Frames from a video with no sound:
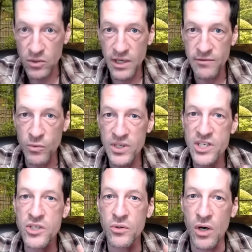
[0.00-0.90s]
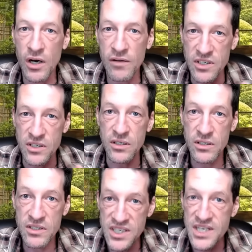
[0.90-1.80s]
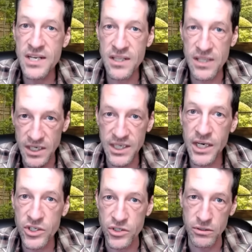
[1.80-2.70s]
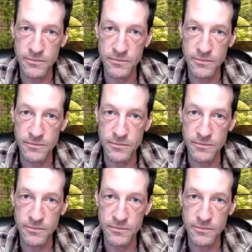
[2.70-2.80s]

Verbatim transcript: level, we just don't often see the connection.